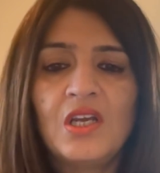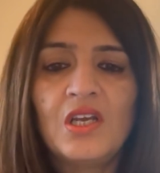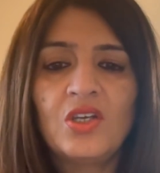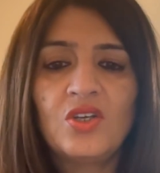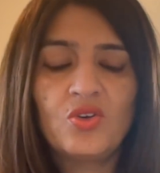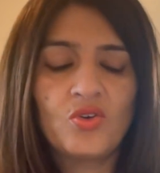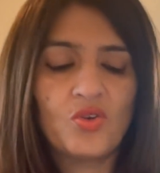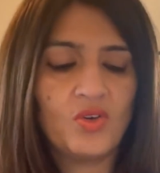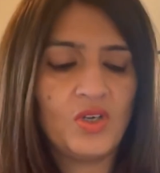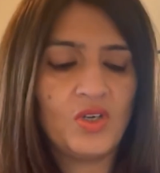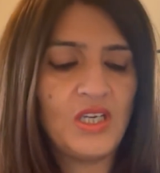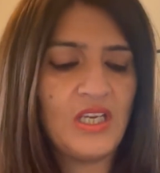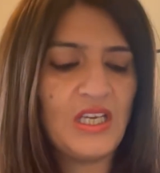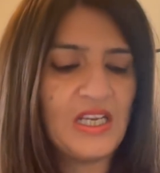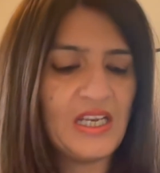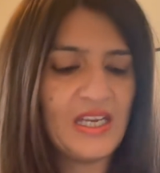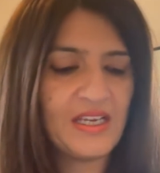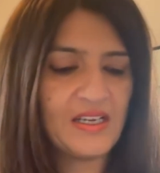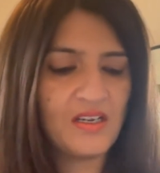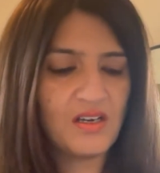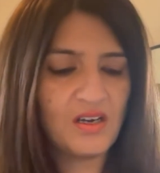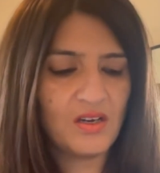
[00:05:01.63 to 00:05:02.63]
you know,
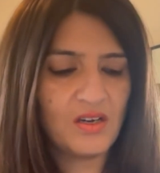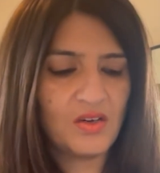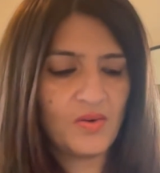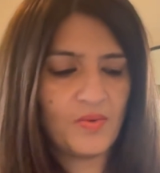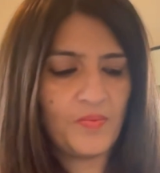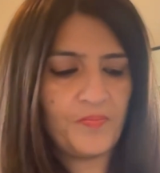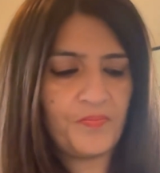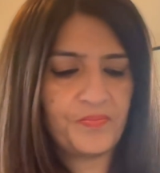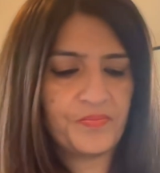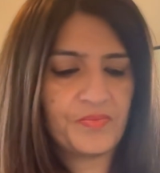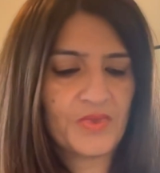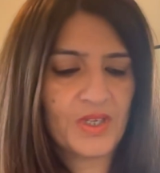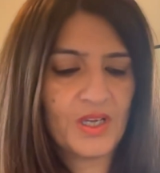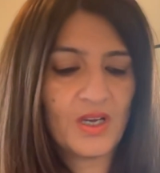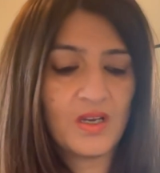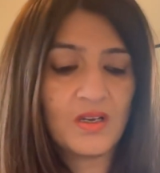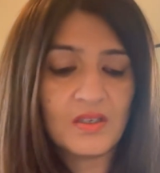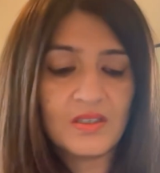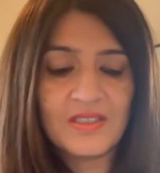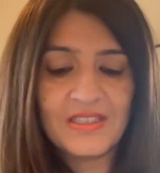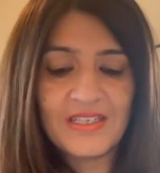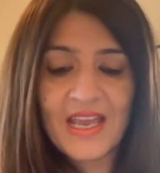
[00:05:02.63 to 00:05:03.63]
healing
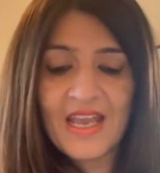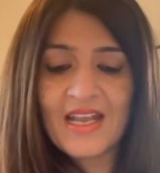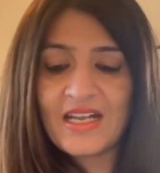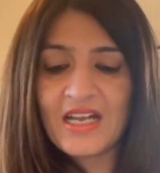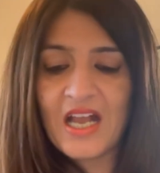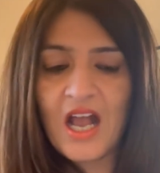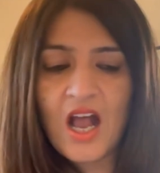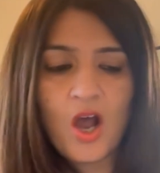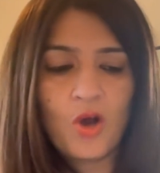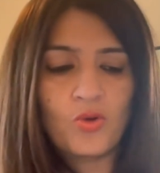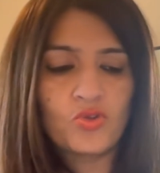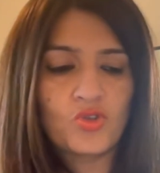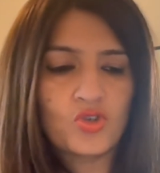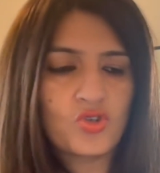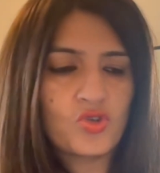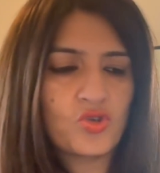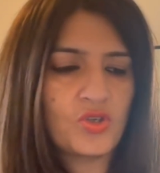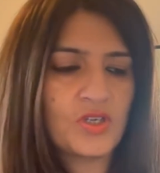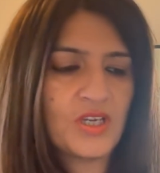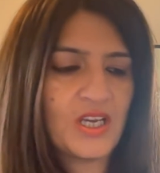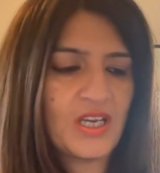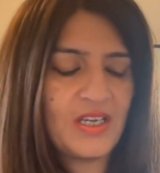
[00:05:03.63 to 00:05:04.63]
deck out
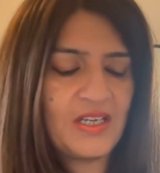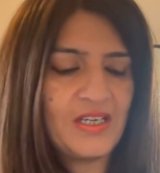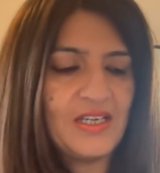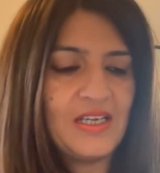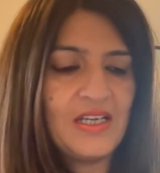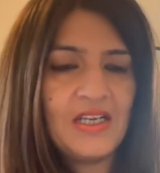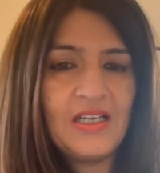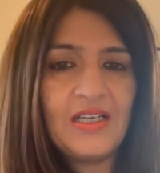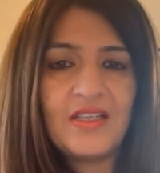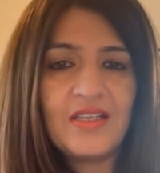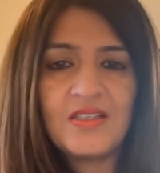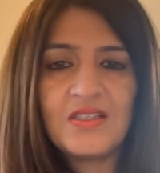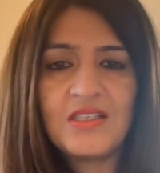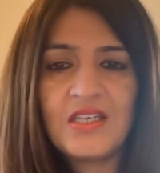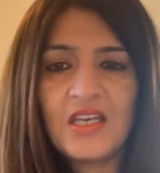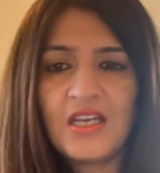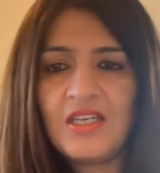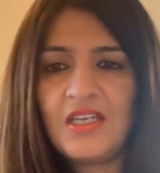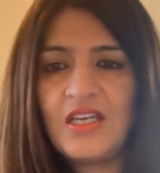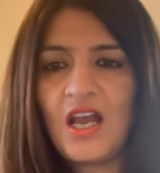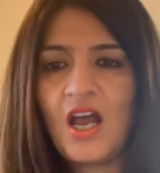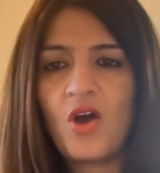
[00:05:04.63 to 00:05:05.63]
today. Let's see
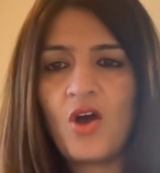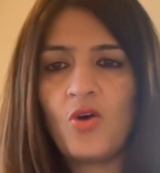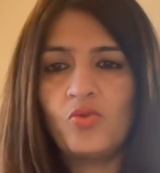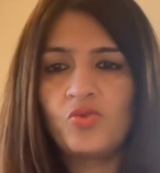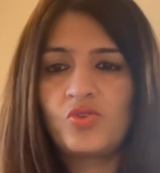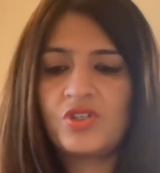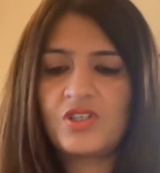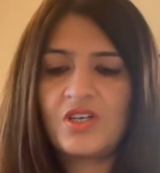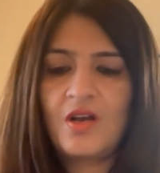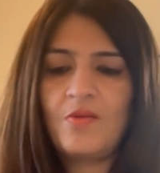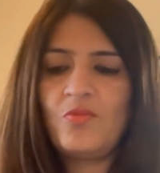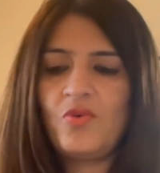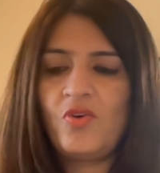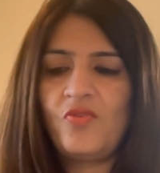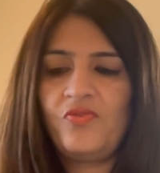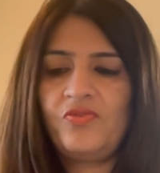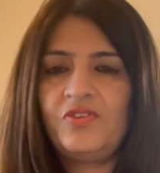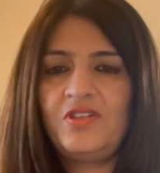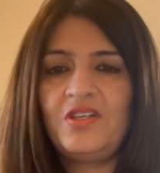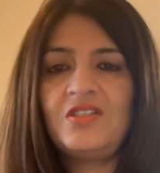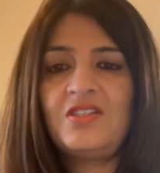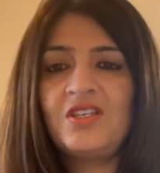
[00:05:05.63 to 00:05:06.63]
any outcome of
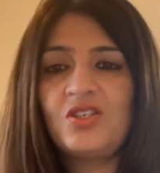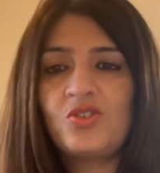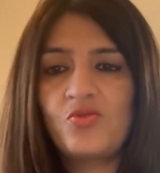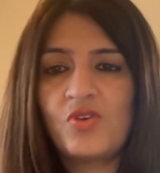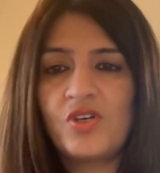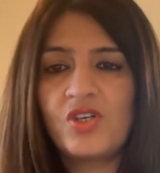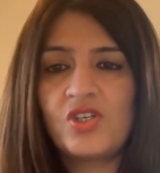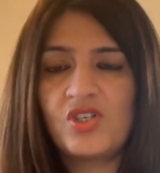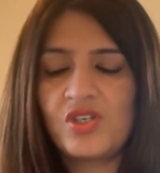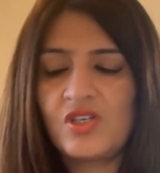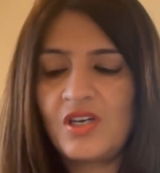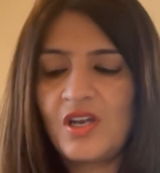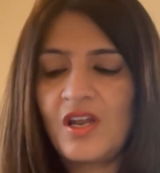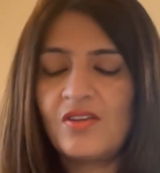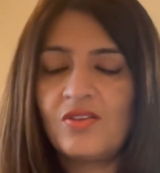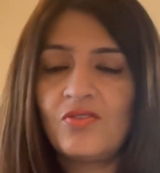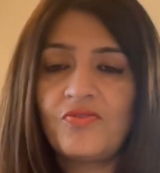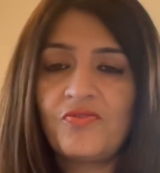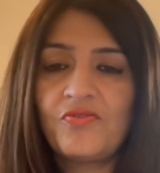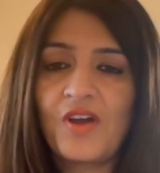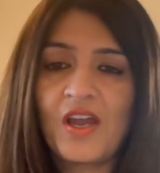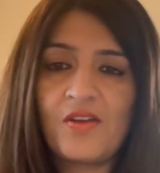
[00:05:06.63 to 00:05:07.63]
this situation.
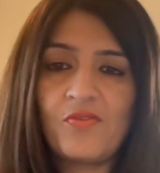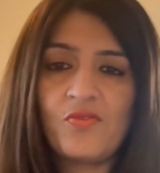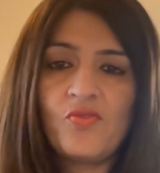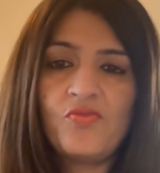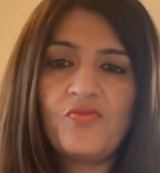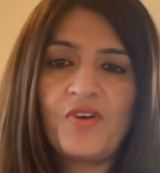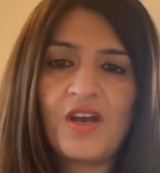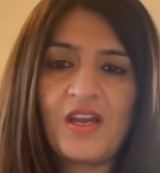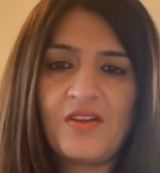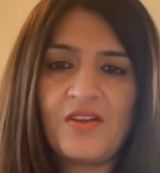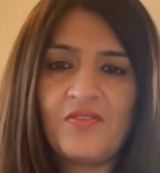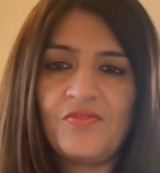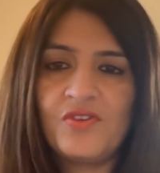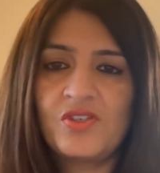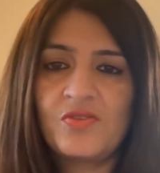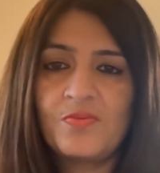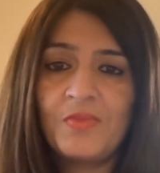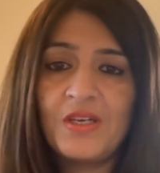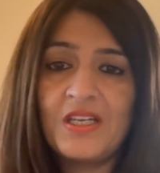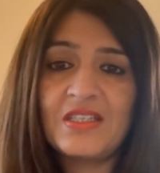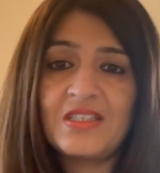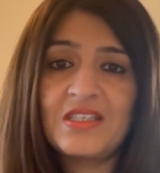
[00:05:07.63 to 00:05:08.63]
Another 505, which
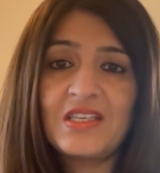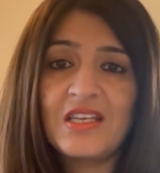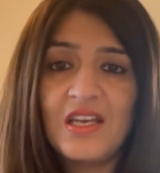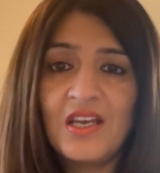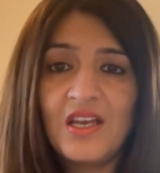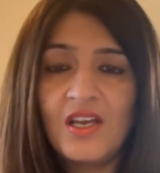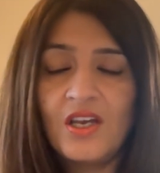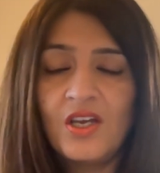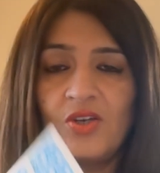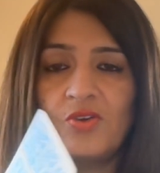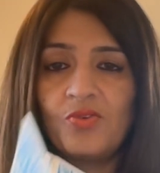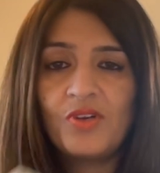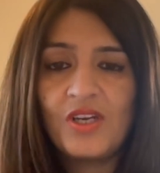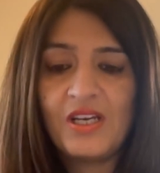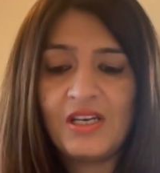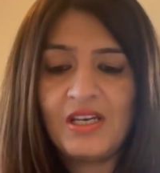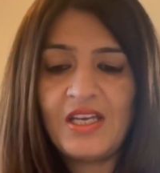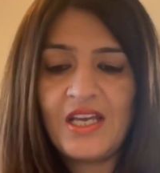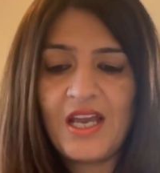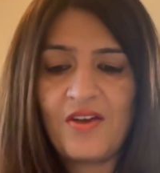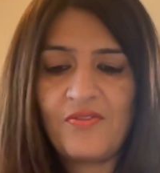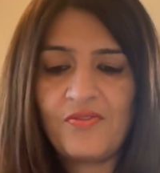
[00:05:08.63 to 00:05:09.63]
means you
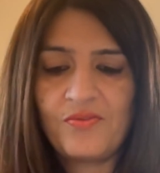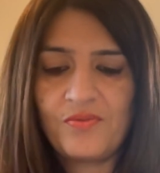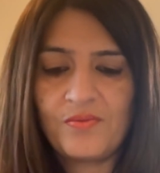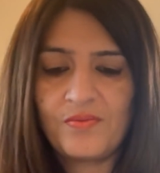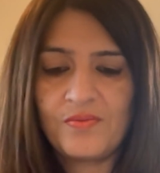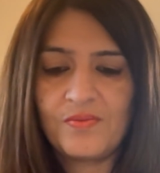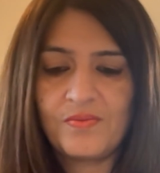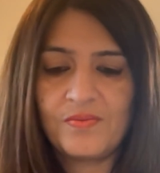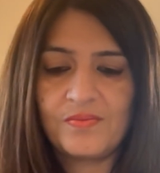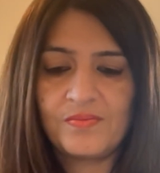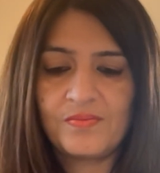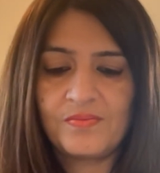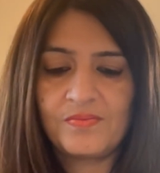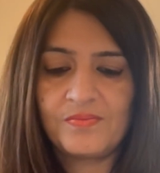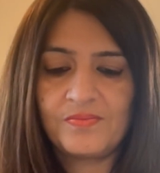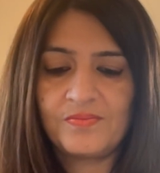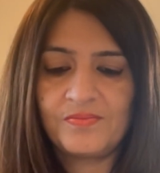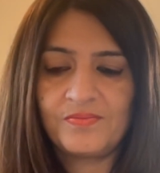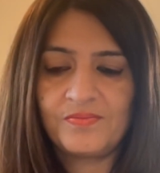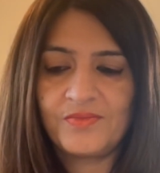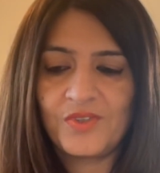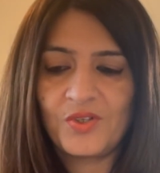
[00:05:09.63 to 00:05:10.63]
really have...
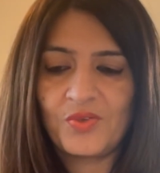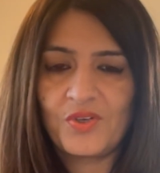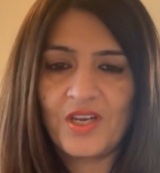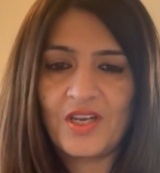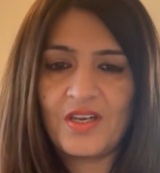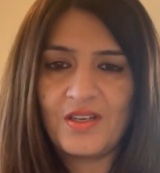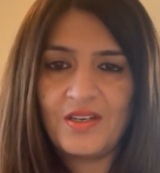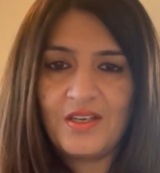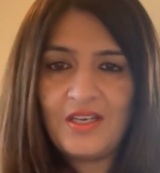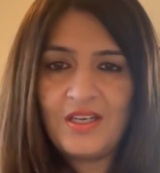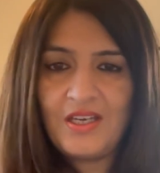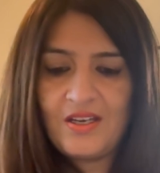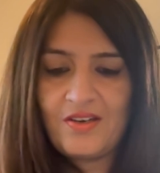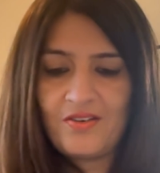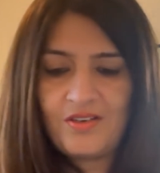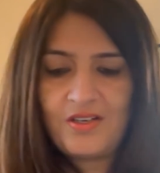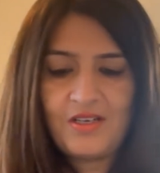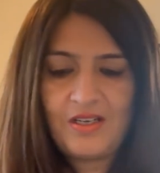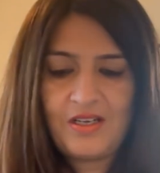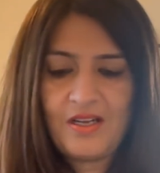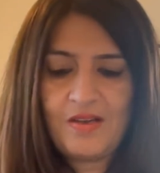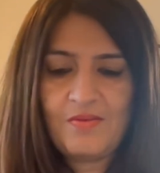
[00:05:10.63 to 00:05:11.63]
Okay, here.
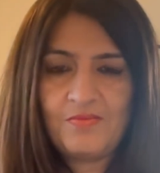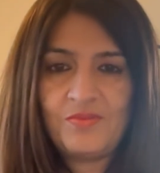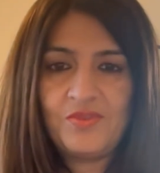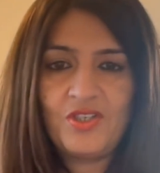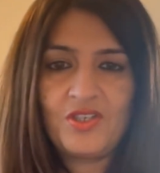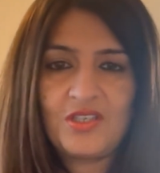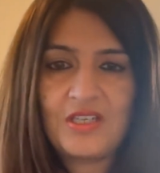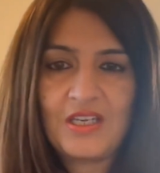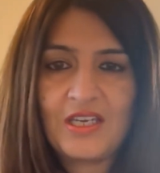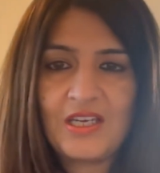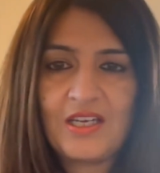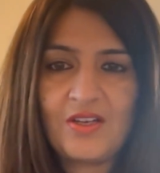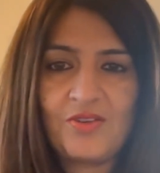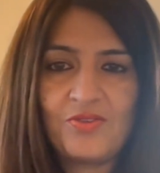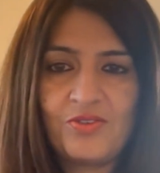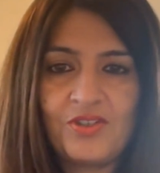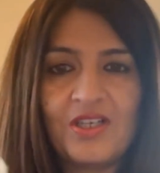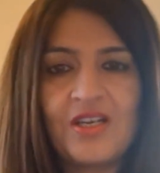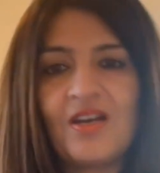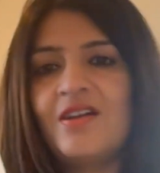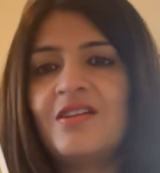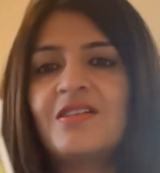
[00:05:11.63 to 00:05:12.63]
I'm just taking out
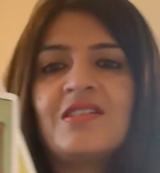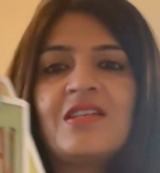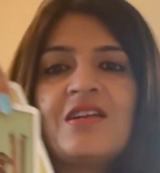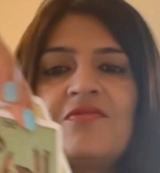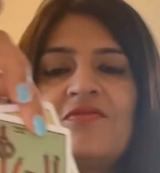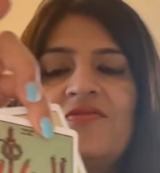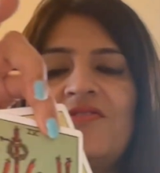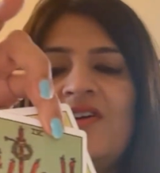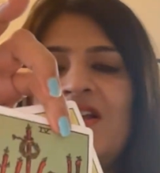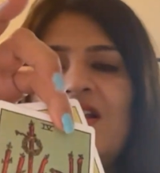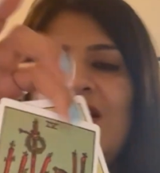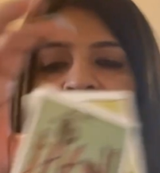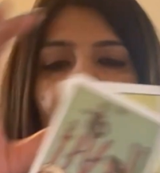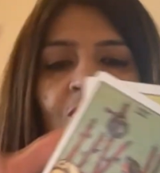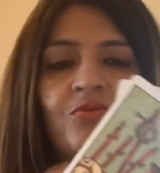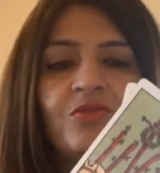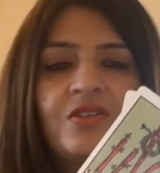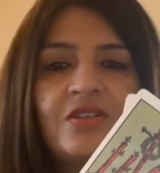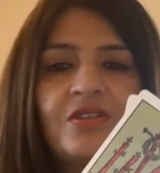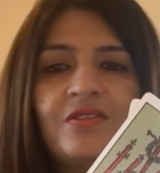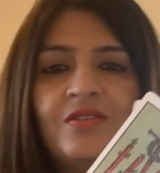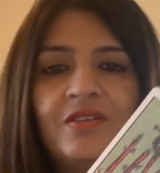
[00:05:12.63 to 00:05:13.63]
the cards that fell
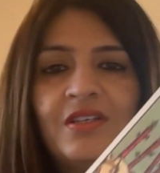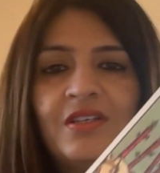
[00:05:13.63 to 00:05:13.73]
out.